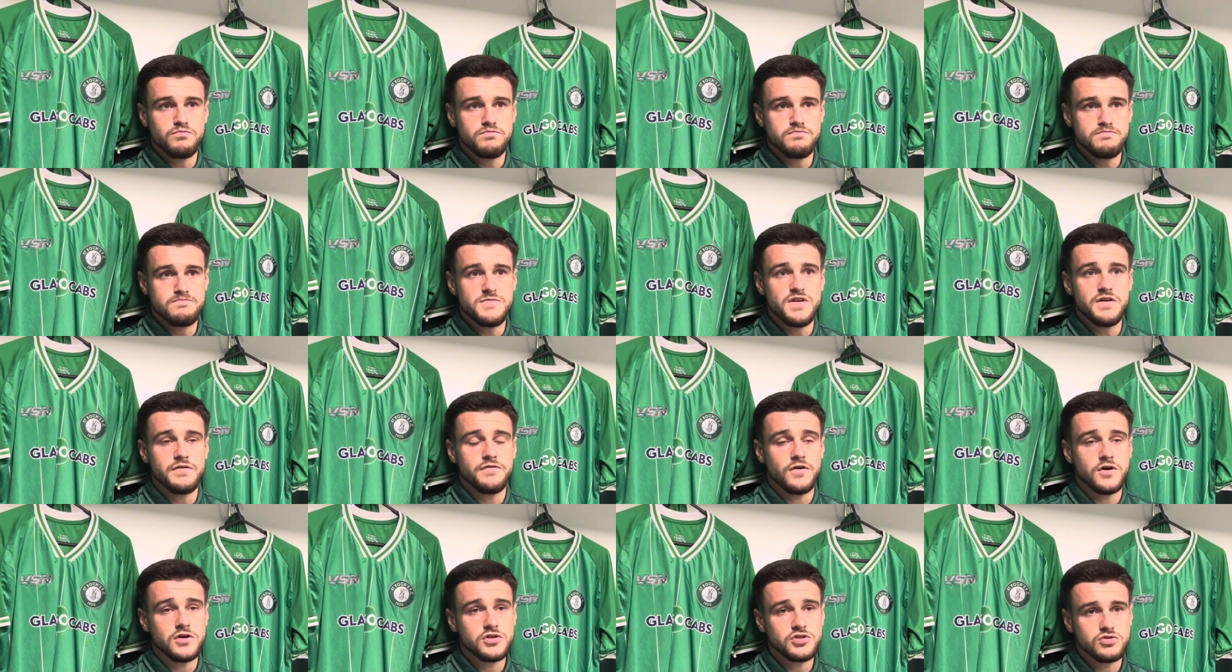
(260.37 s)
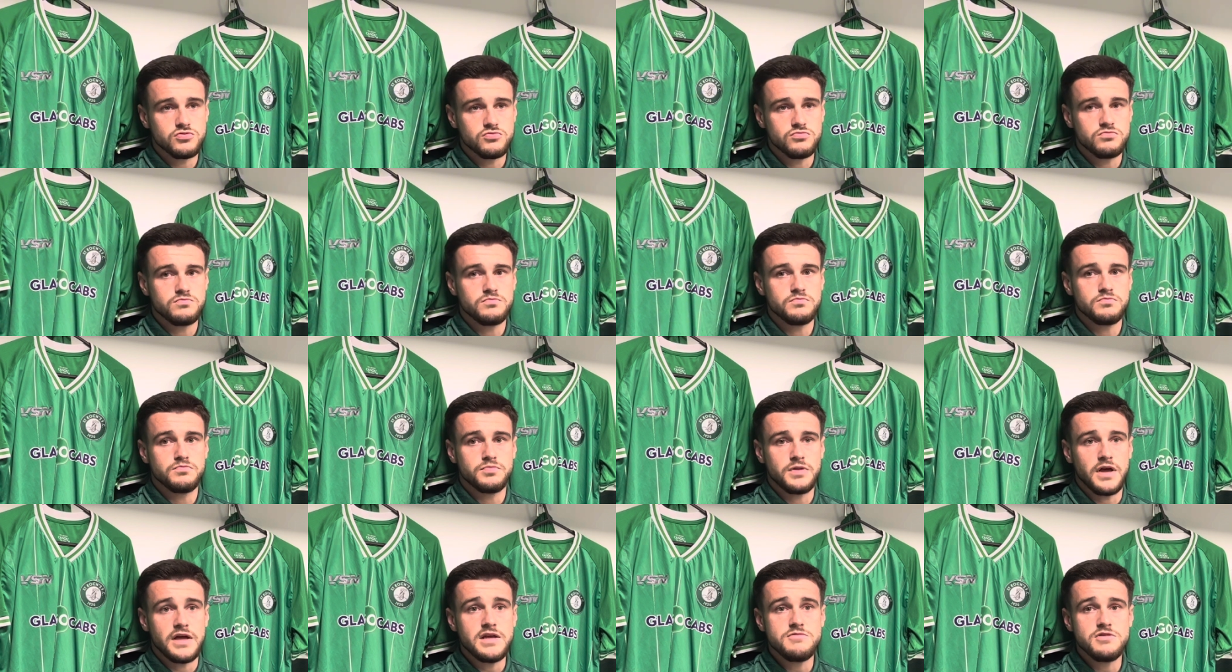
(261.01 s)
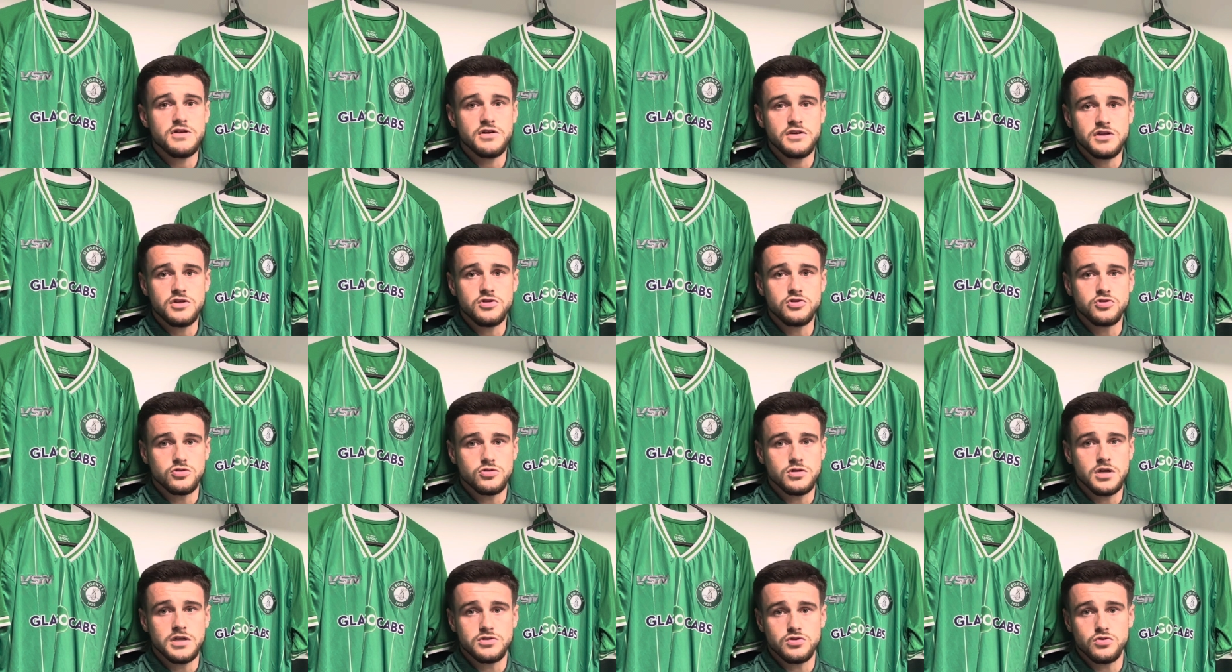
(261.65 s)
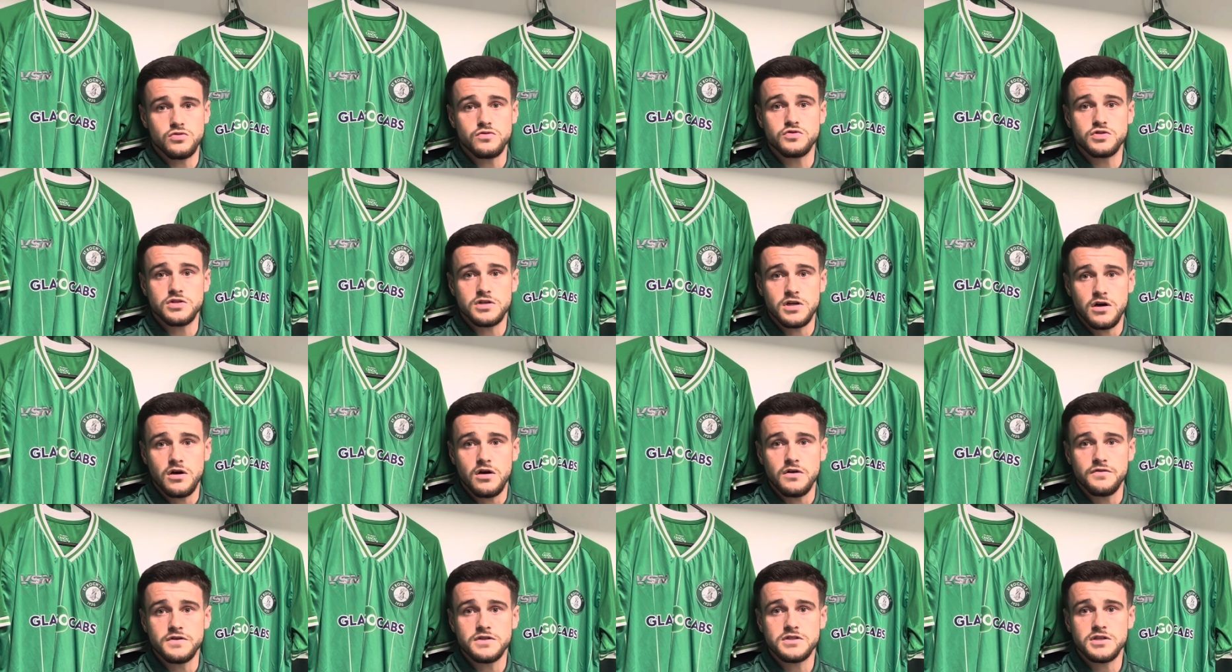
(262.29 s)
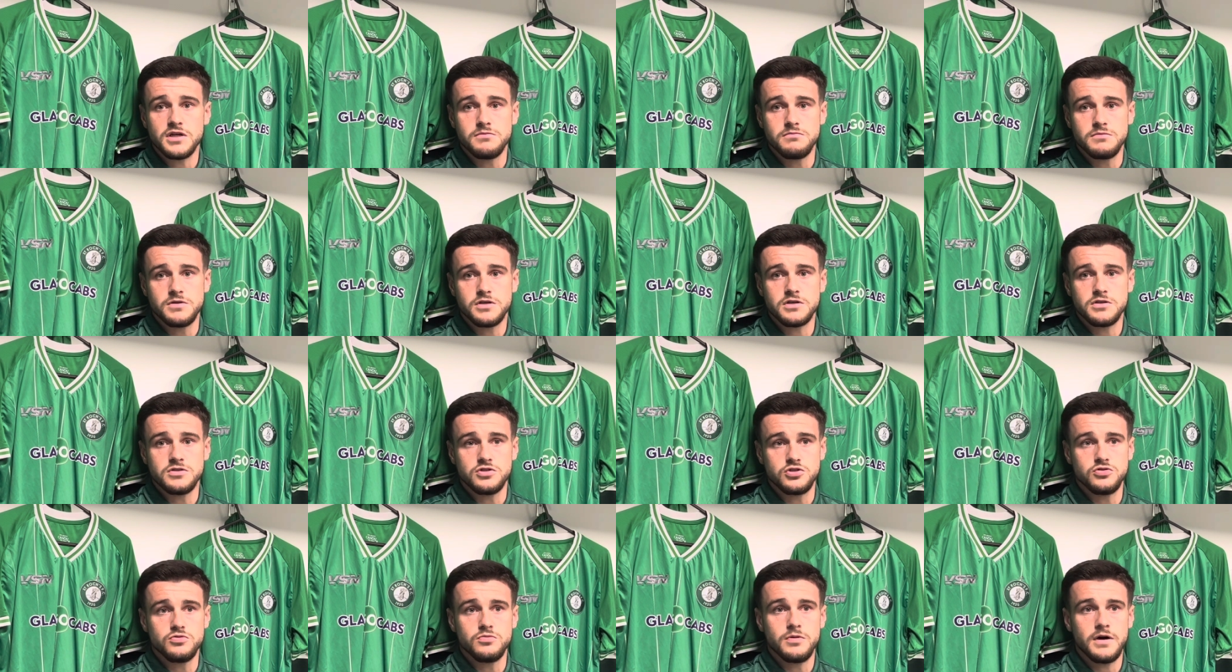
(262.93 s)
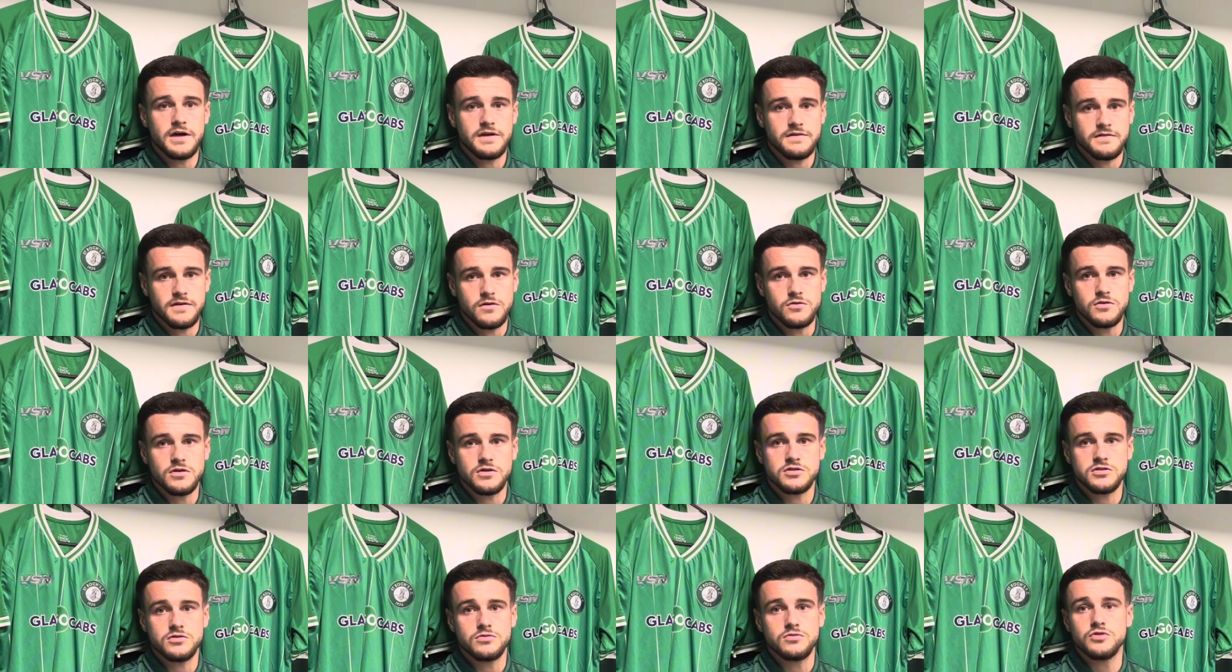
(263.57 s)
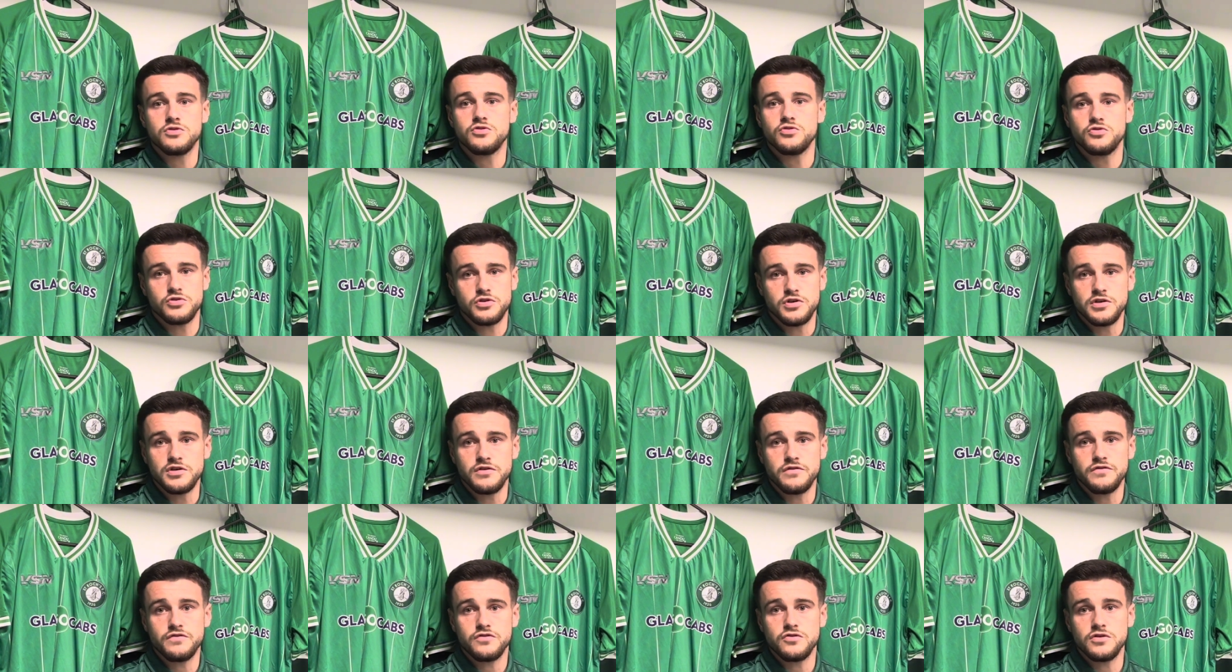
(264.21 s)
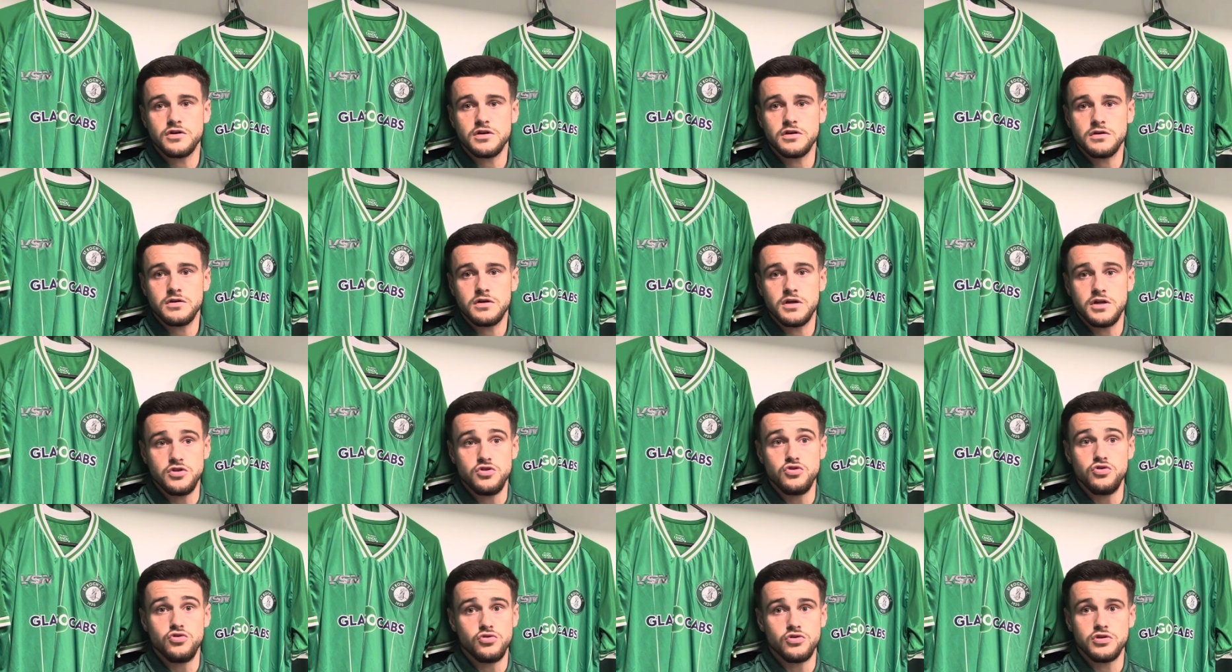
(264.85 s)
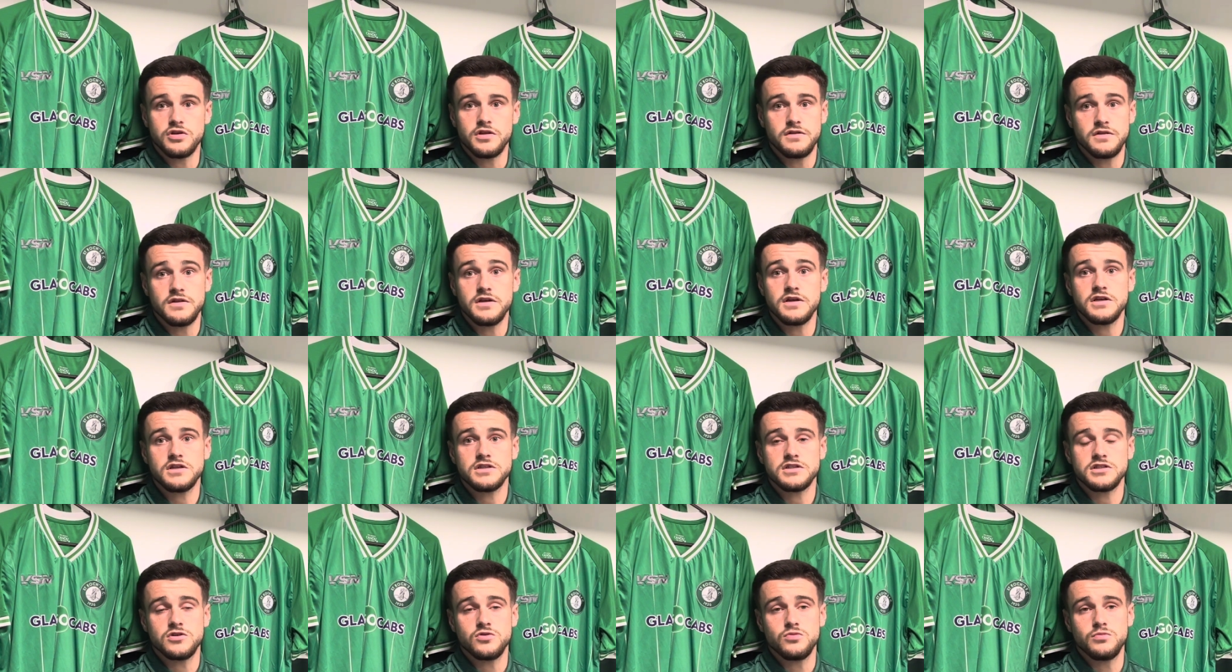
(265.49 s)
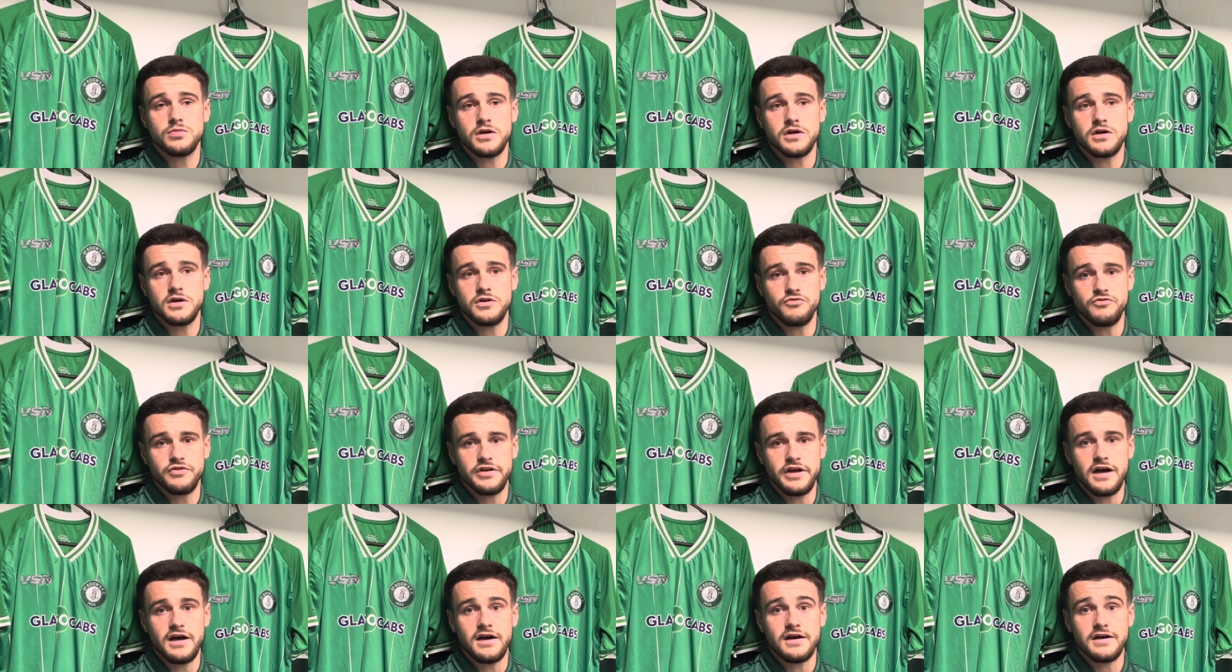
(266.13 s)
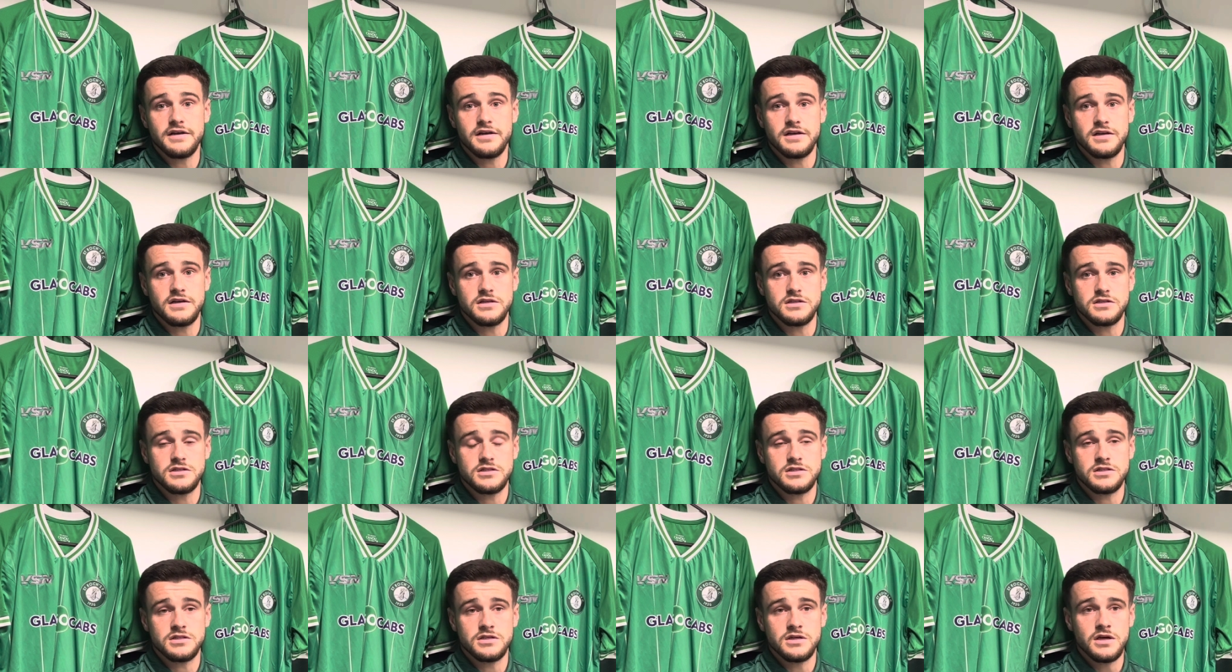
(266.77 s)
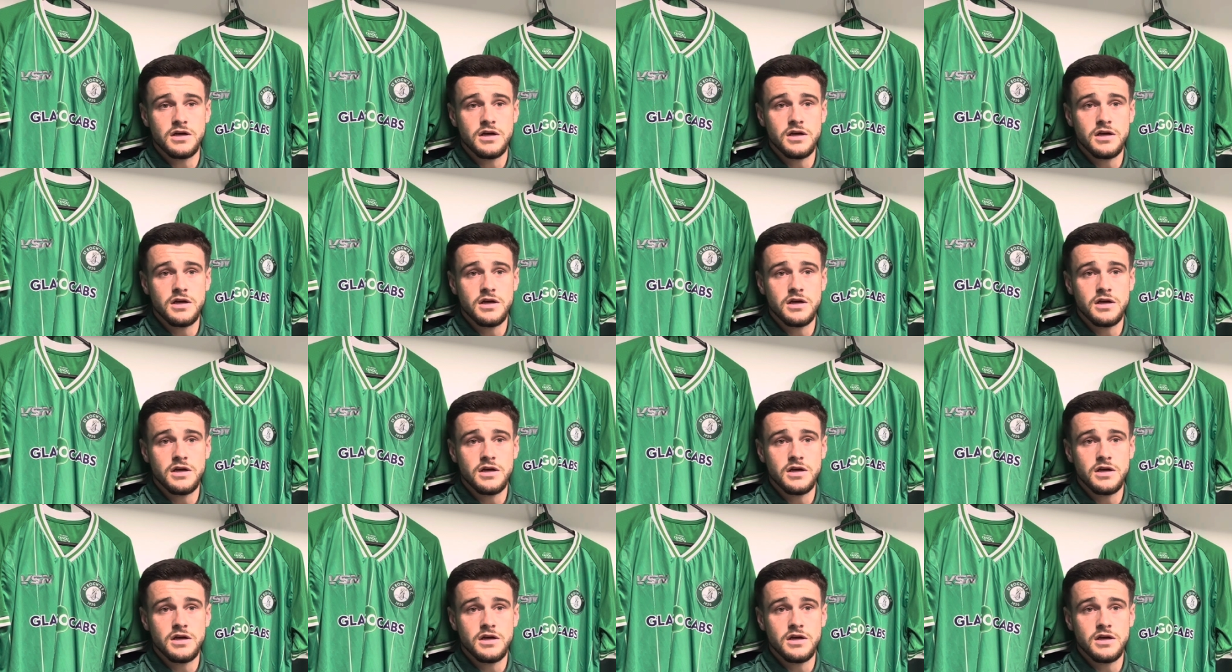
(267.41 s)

the first time you reach out is also the hardest time, because you want to tell yourself that you can get through it and you can do it yourself, but in reality it's